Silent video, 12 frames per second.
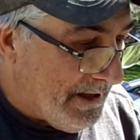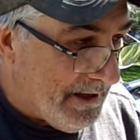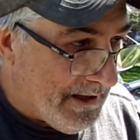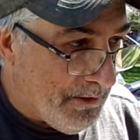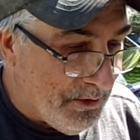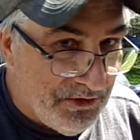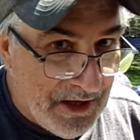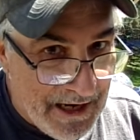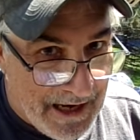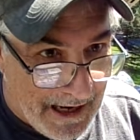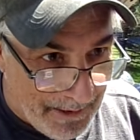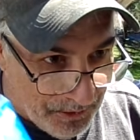And that was State
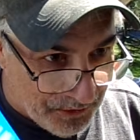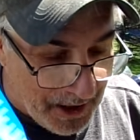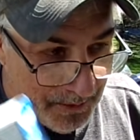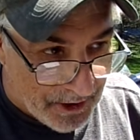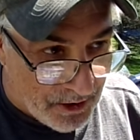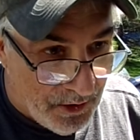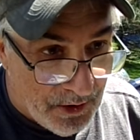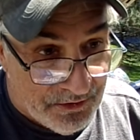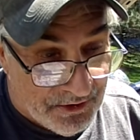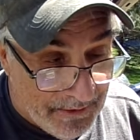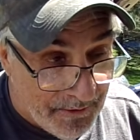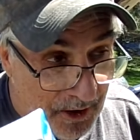Cop was coming close,
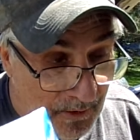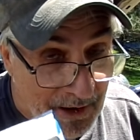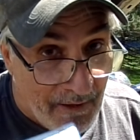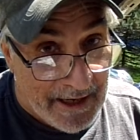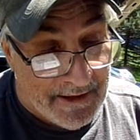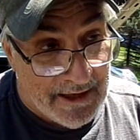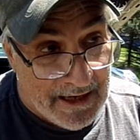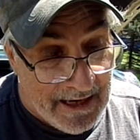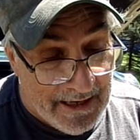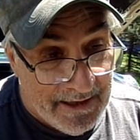and even though I liked the guy.